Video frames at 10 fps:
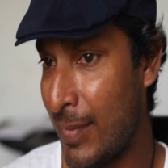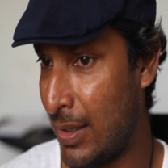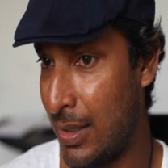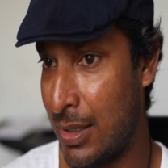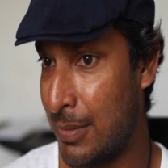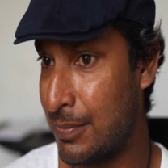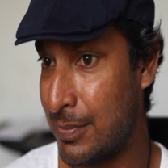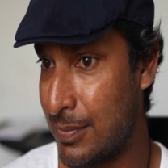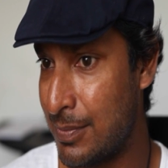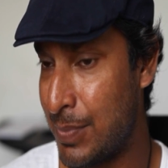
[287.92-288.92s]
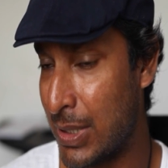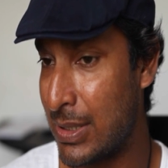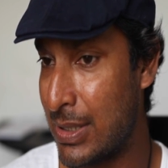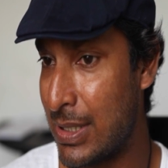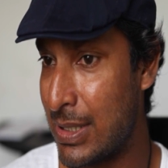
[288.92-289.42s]

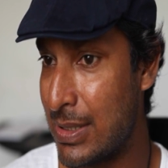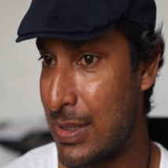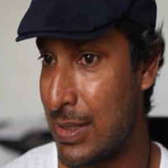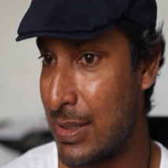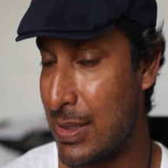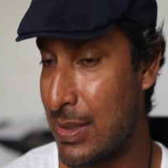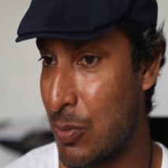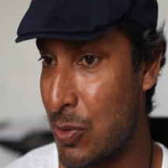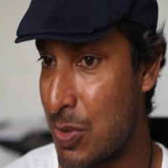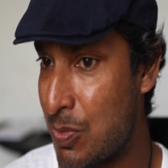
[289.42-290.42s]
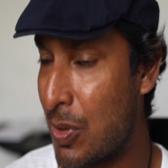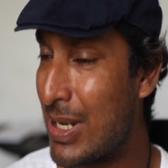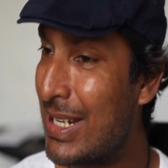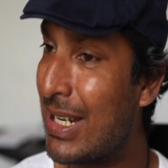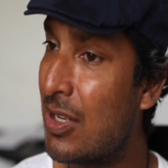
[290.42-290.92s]
but it most importantly
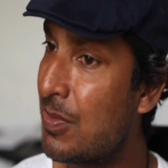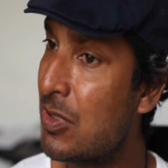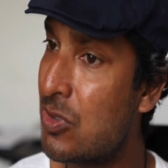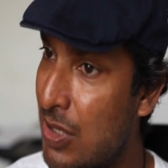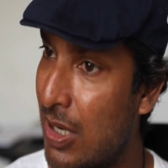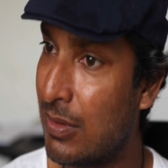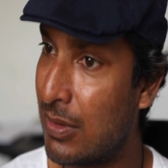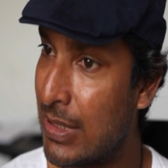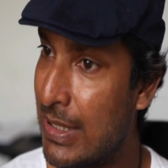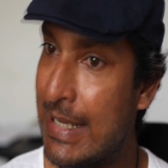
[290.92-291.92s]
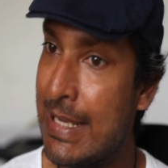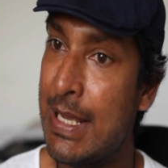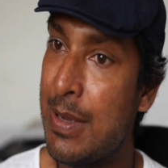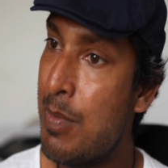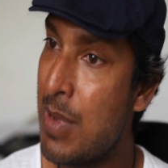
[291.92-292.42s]
allows me to travel,
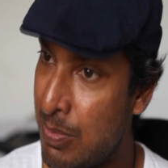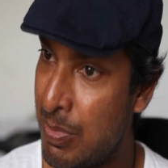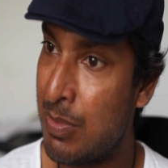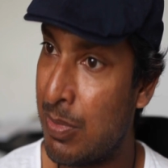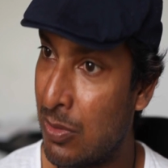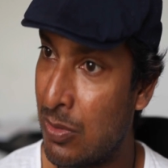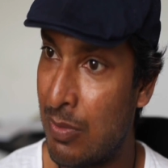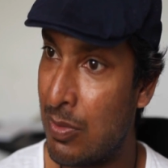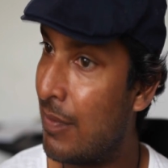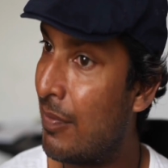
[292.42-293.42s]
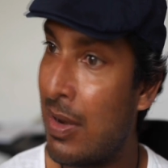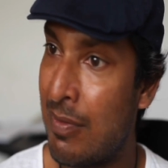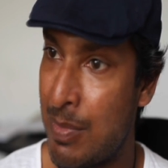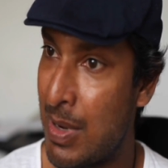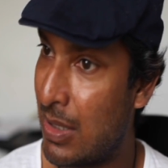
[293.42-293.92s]
meet people who I would have never
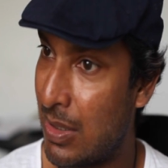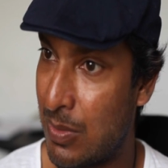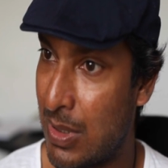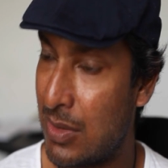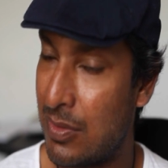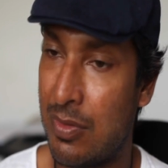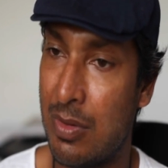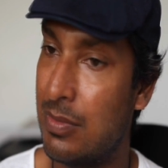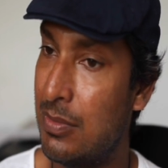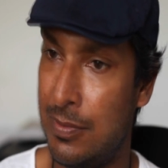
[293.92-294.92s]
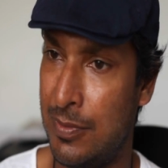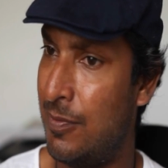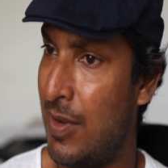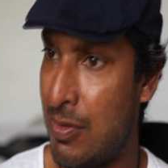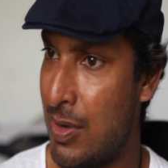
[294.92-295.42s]
met otherwise, from
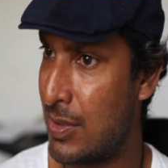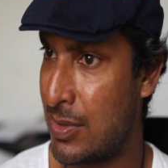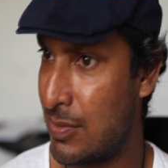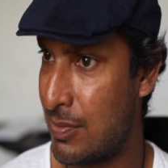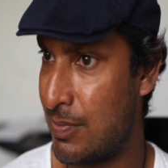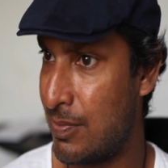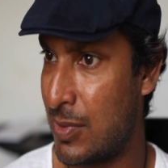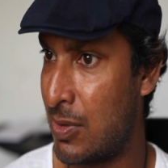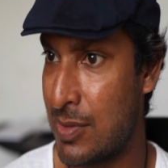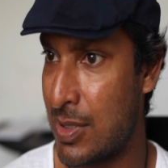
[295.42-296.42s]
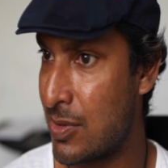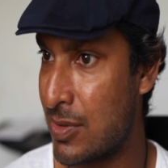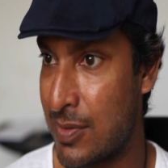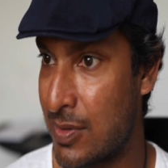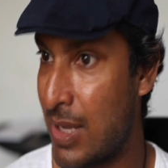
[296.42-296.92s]
various cross sections of
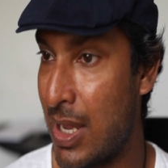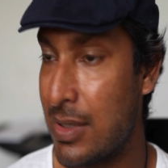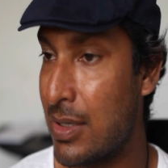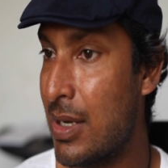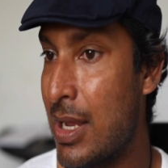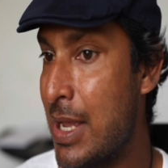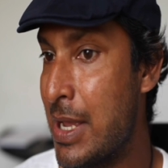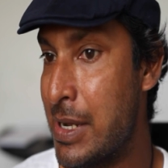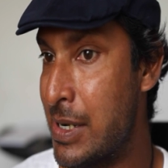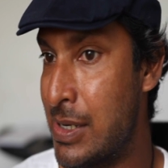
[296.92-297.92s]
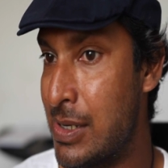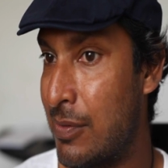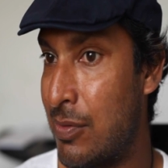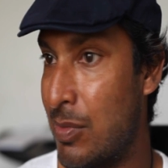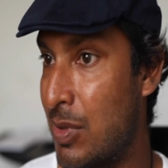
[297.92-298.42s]
society,
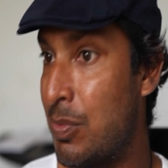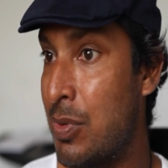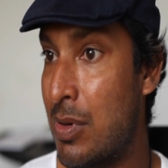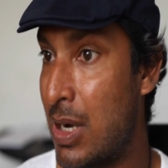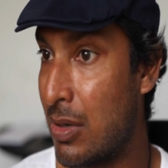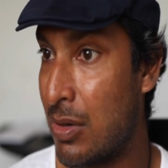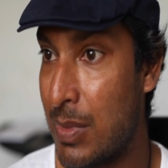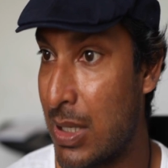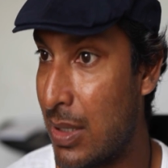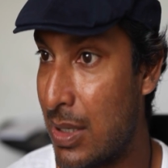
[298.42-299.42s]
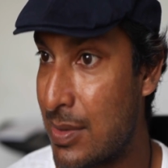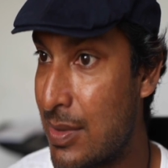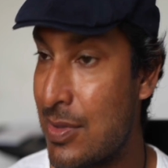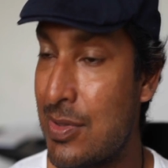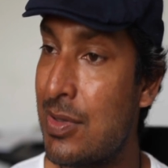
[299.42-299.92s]
from the poor economic
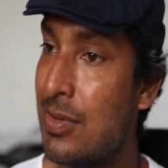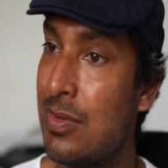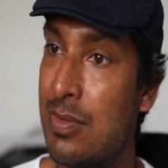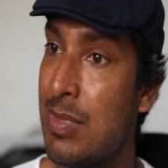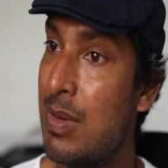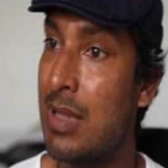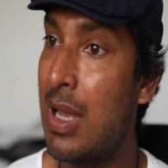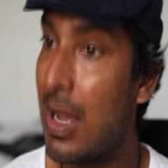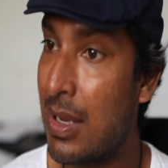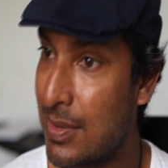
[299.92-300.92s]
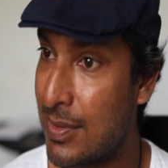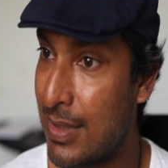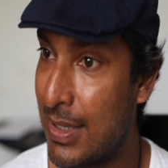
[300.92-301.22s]
classes to maybe the highest.